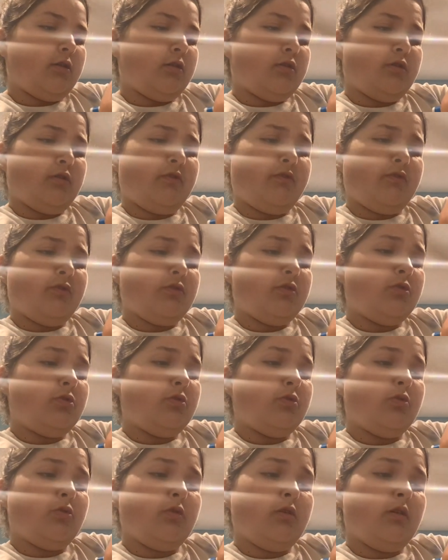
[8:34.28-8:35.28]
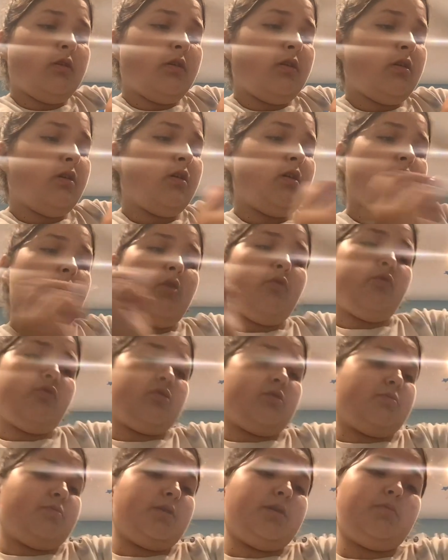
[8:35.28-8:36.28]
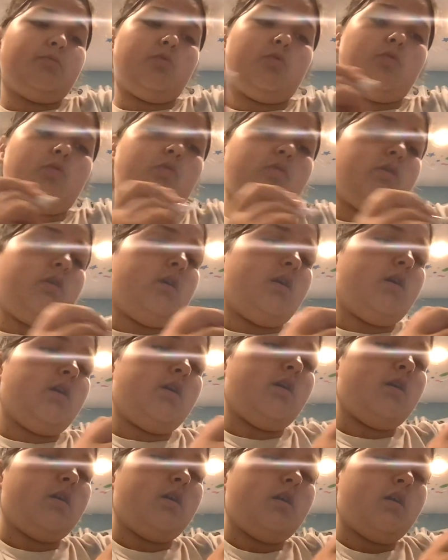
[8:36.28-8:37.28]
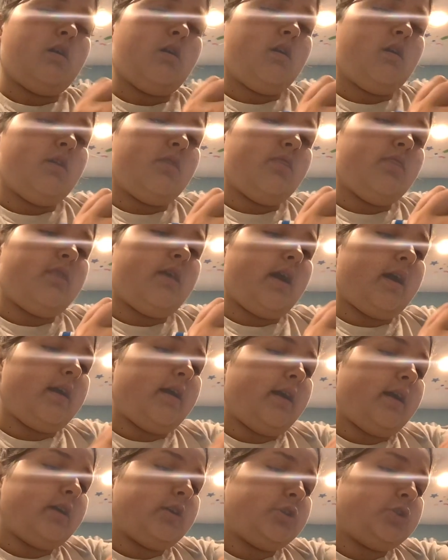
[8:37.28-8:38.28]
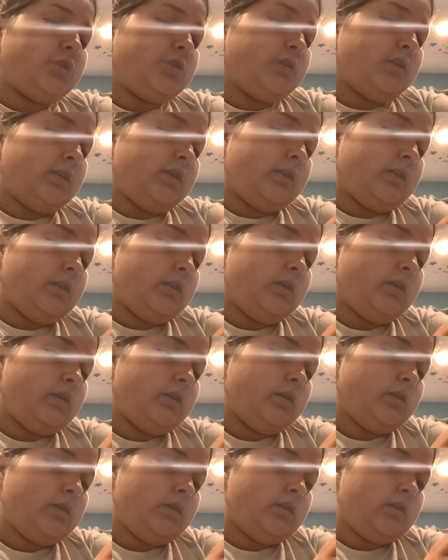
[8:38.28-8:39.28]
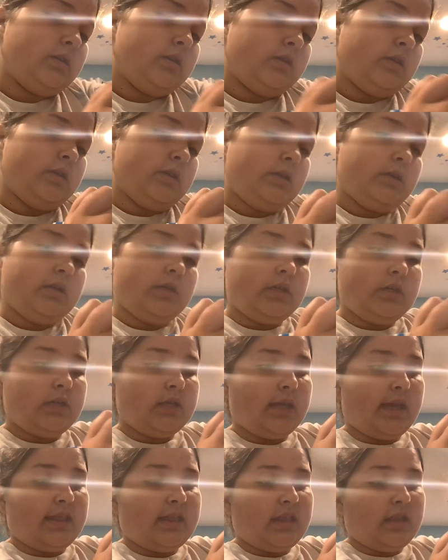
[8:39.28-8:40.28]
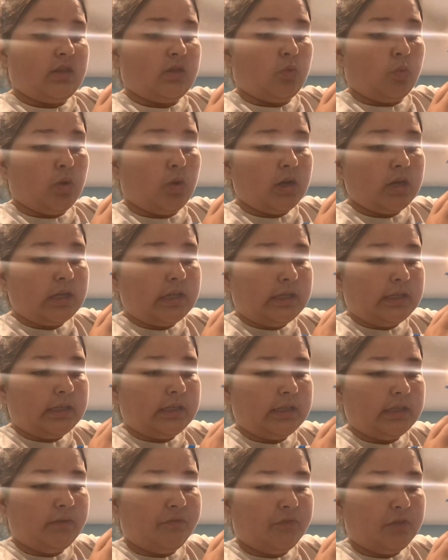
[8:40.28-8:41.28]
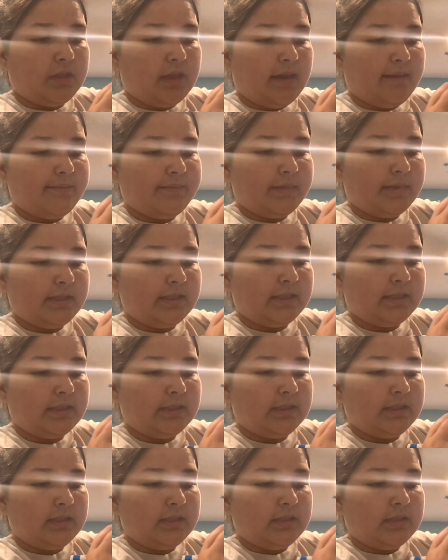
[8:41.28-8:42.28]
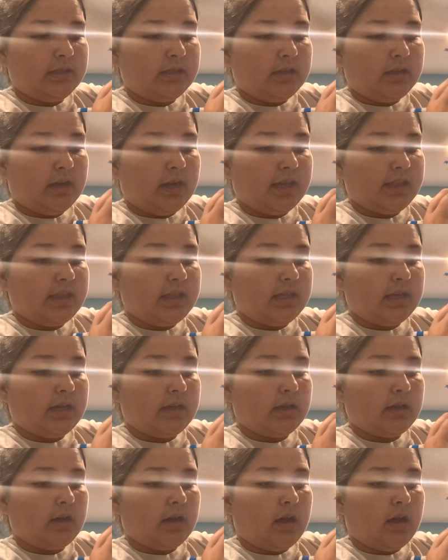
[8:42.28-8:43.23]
good for you, for the people that actually get this to work for them. I think